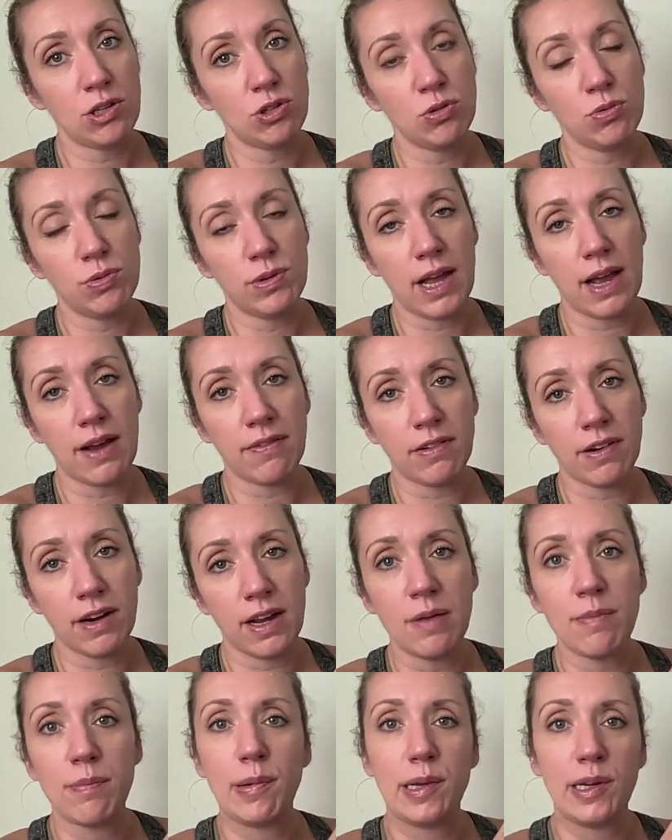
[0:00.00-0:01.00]
to whatever
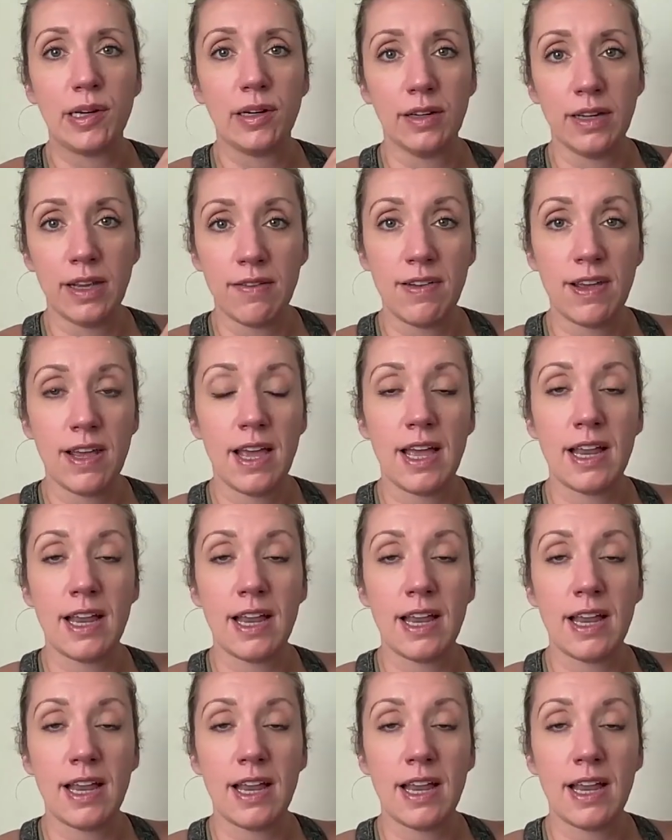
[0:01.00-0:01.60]
input you're giving.